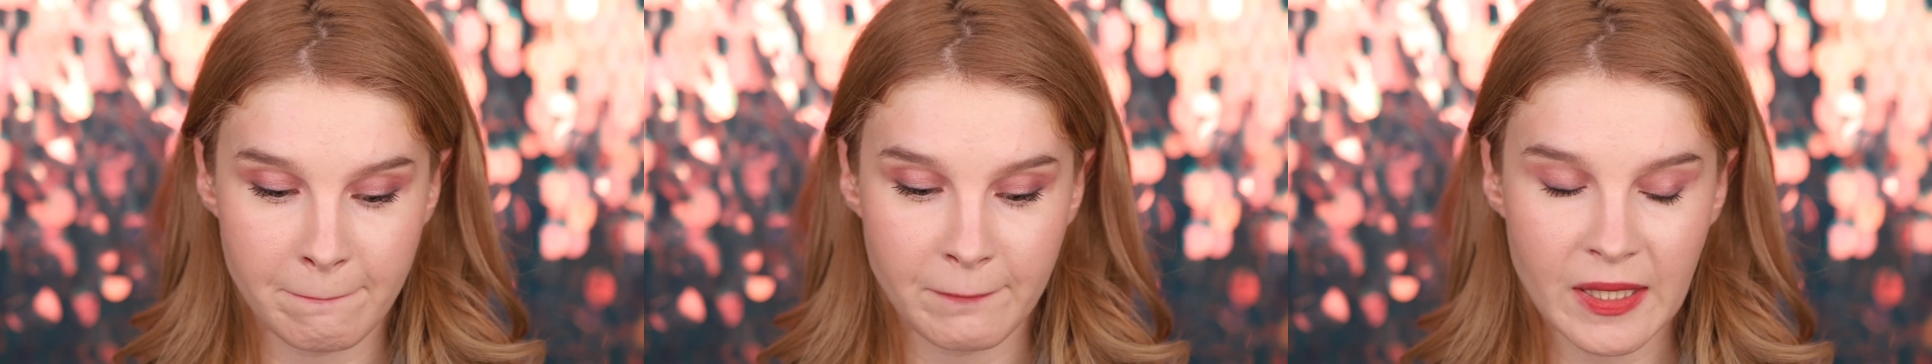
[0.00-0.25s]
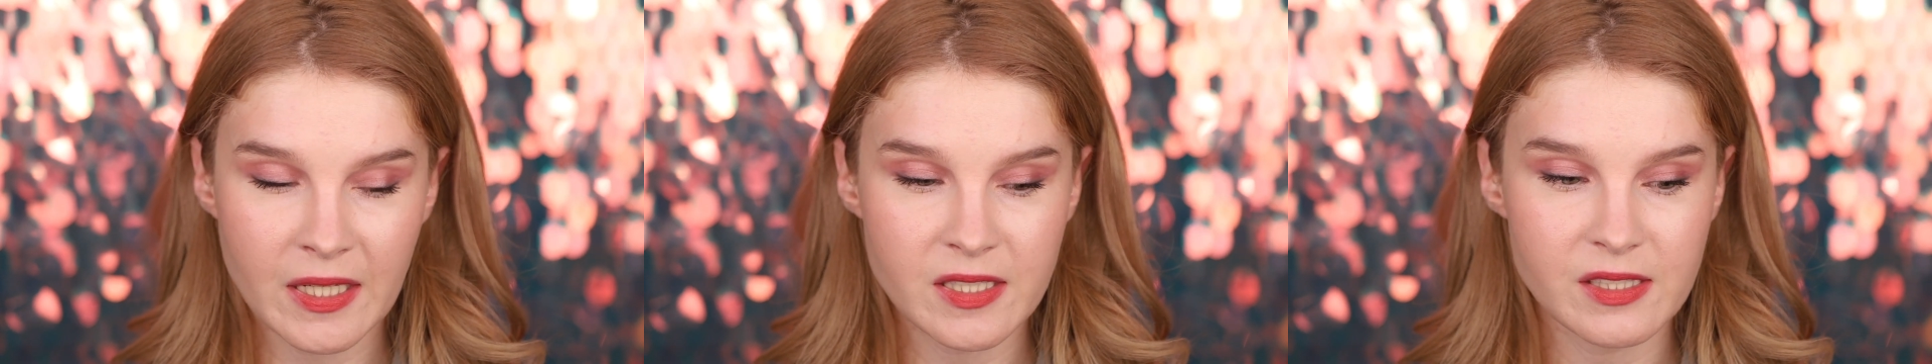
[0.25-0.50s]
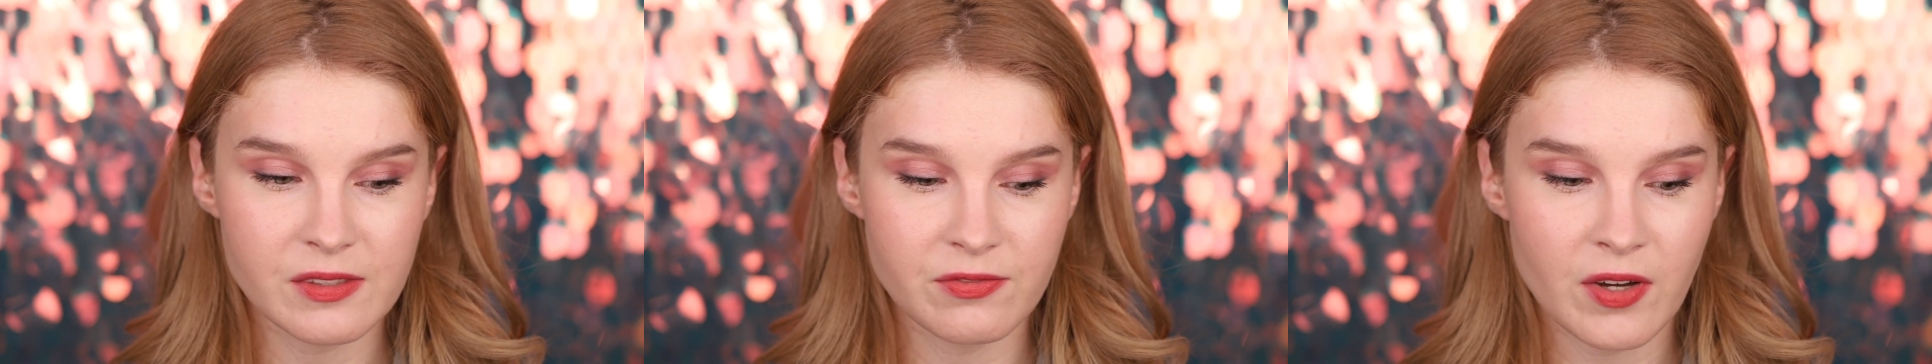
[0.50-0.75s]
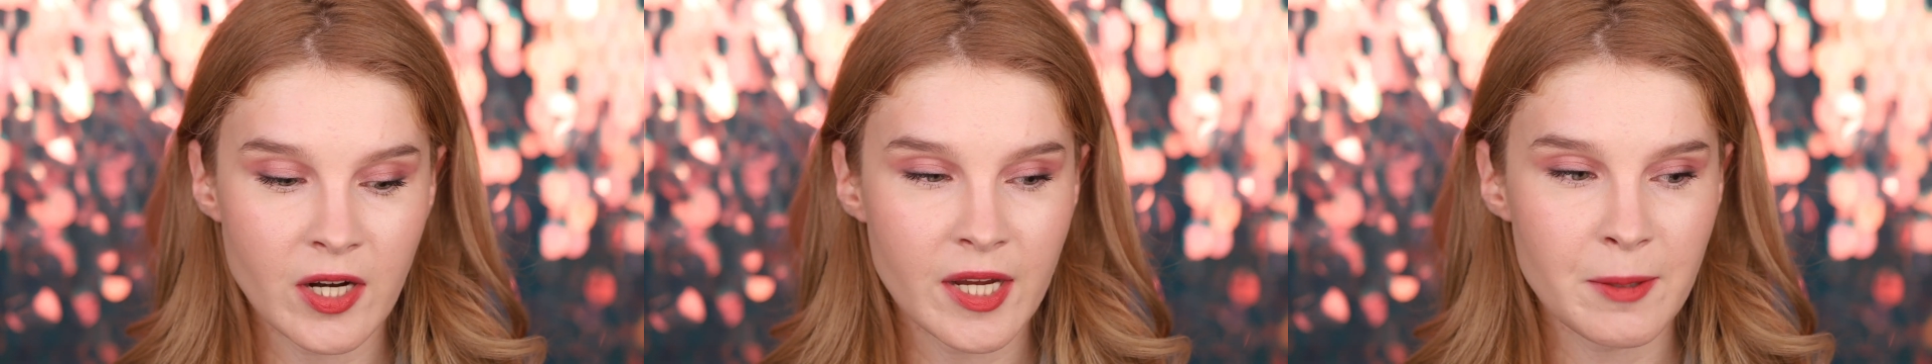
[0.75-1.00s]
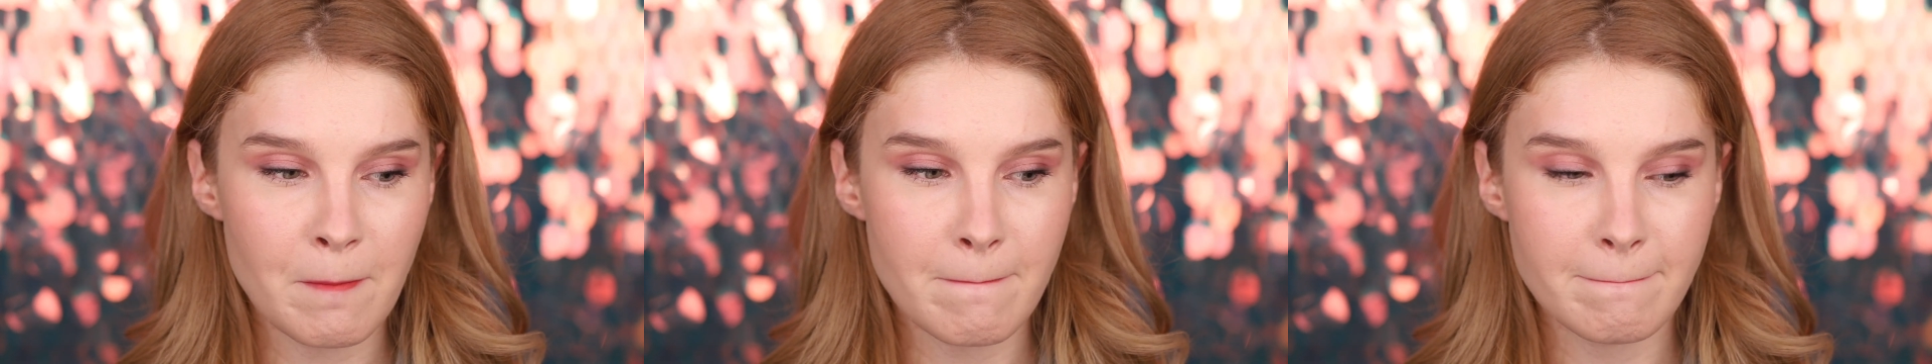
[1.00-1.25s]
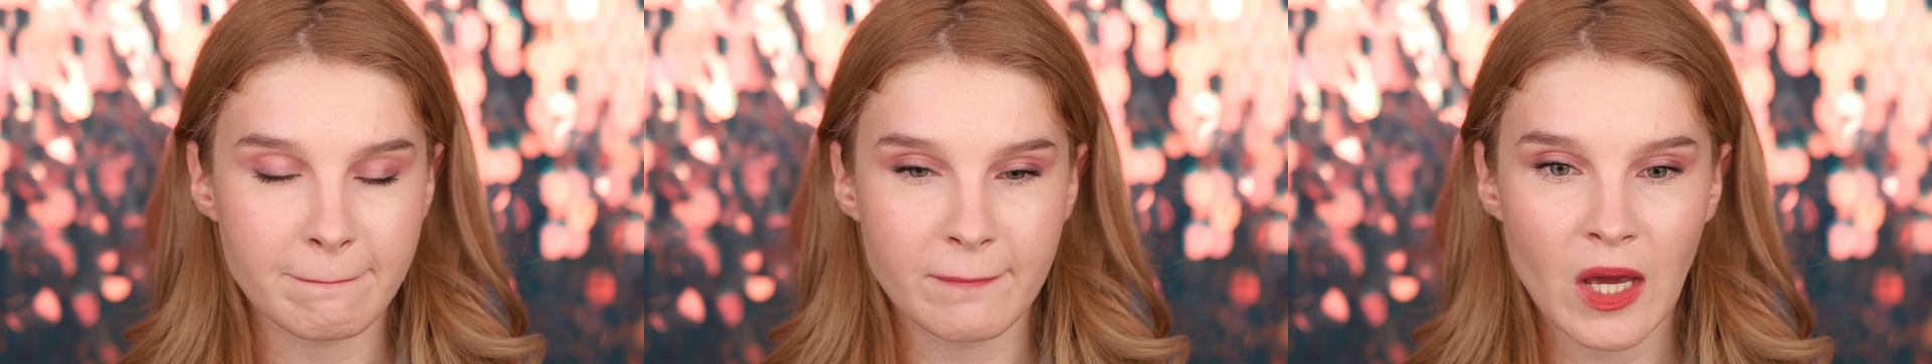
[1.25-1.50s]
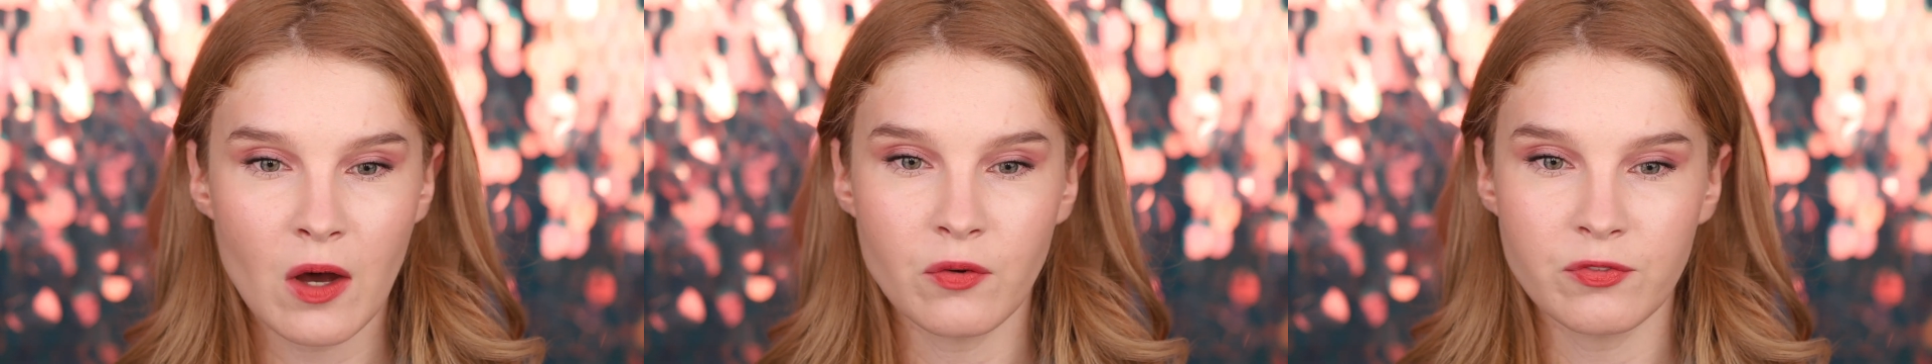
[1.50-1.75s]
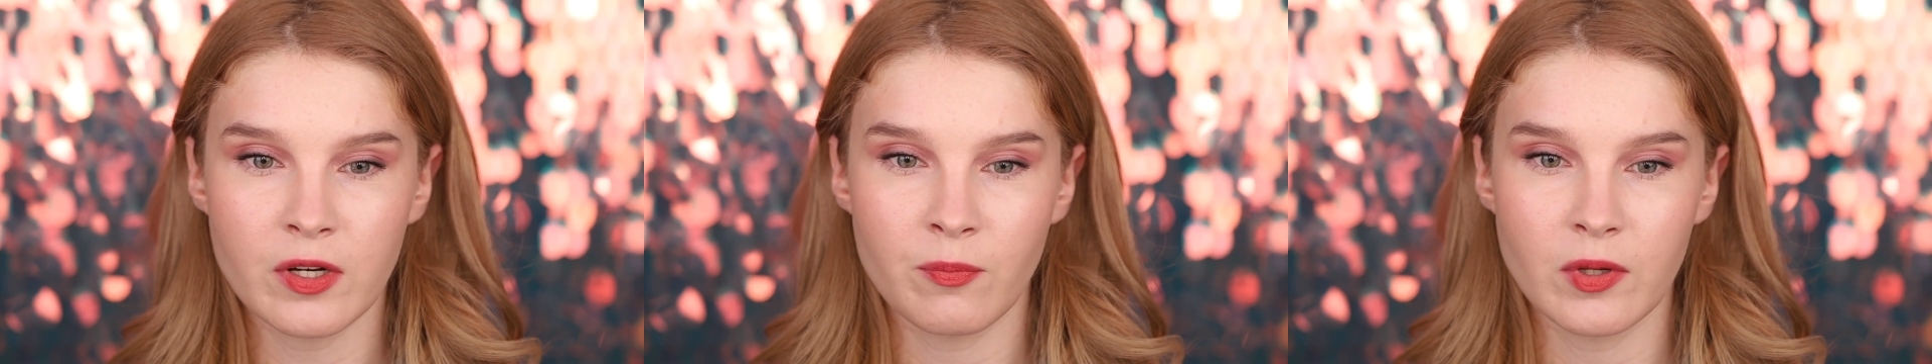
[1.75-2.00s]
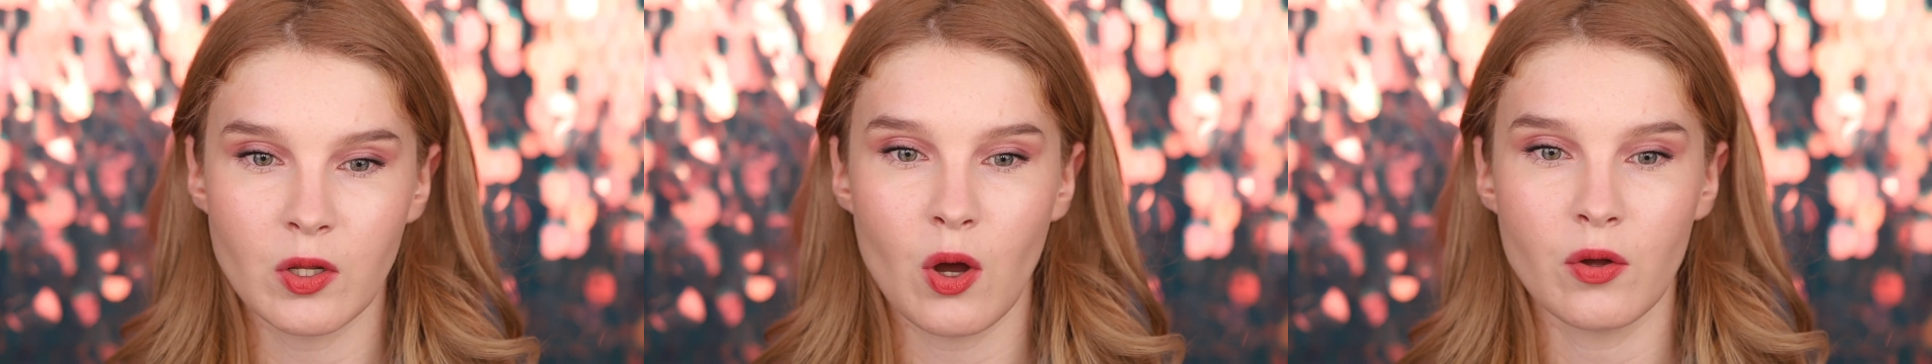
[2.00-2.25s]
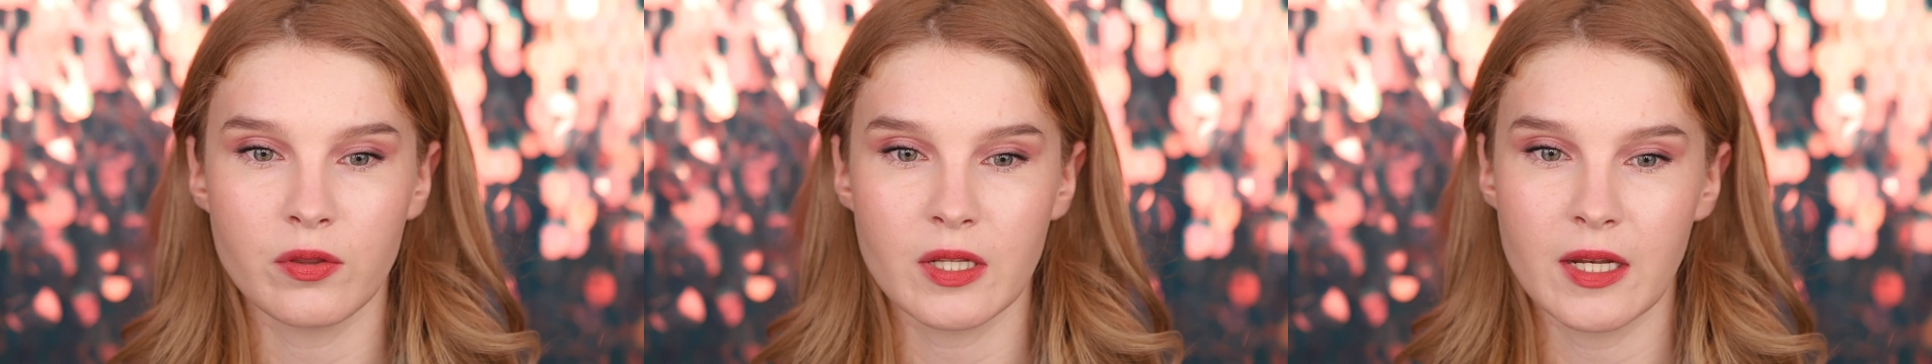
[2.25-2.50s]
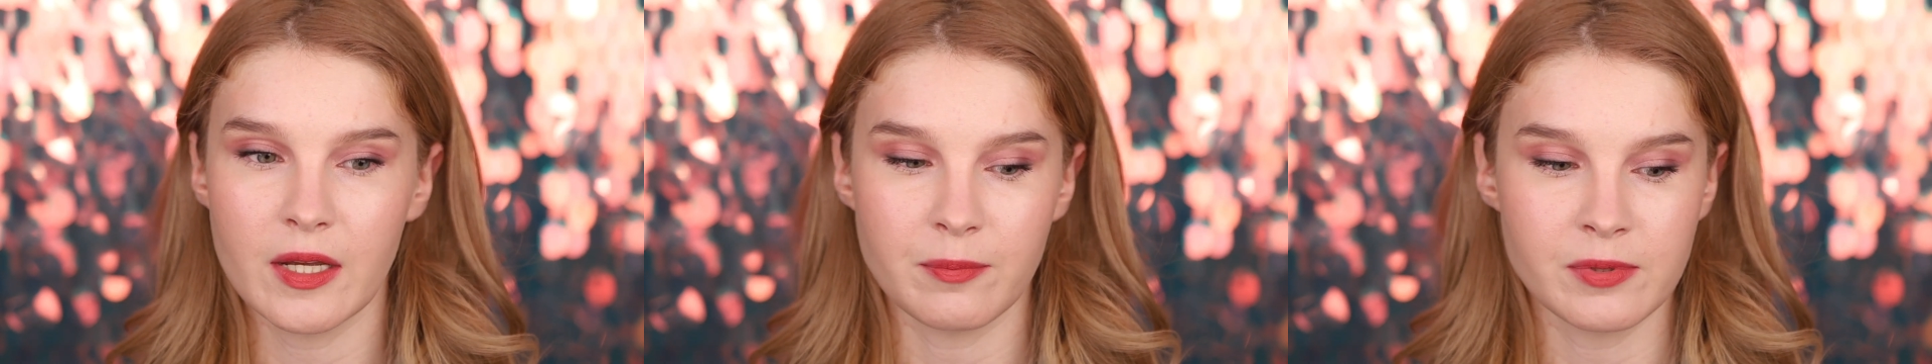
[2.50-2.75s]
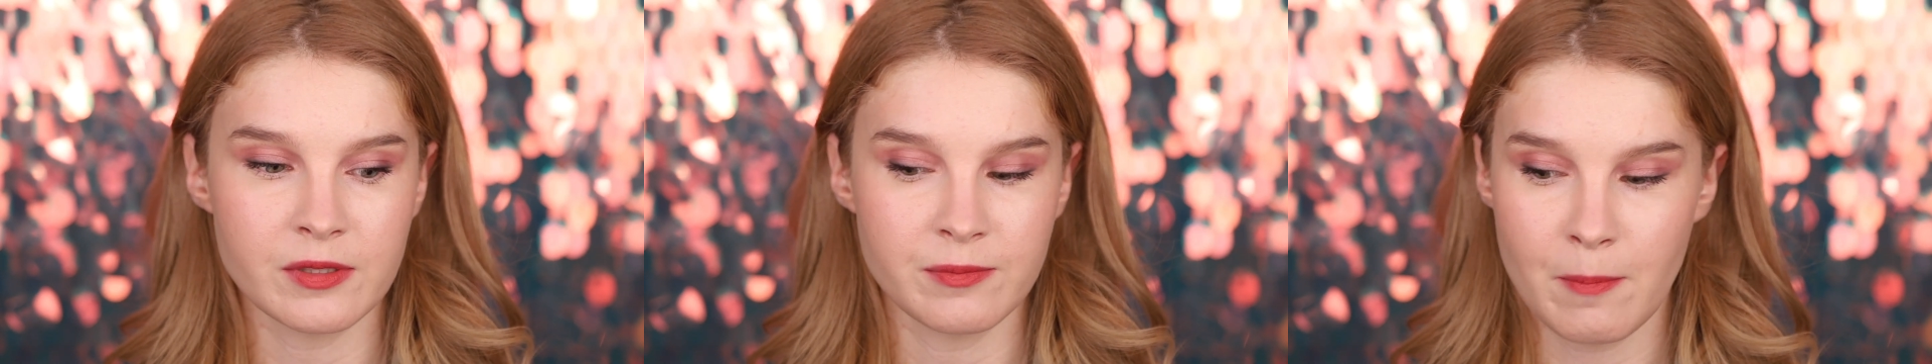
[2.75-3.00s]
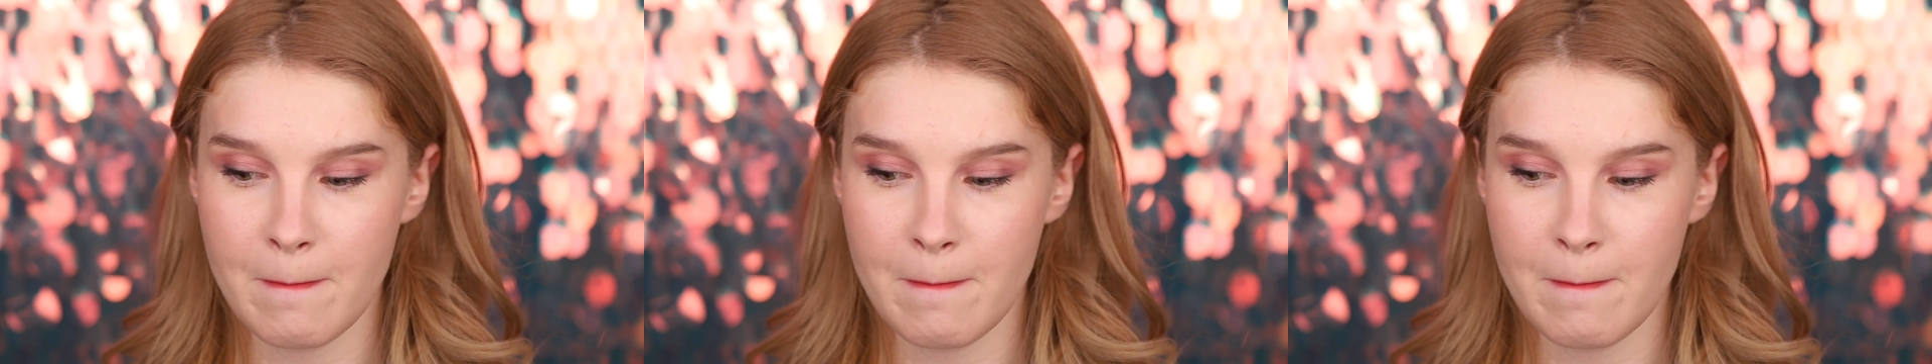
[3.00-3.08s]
but it's very comfortable on the lips.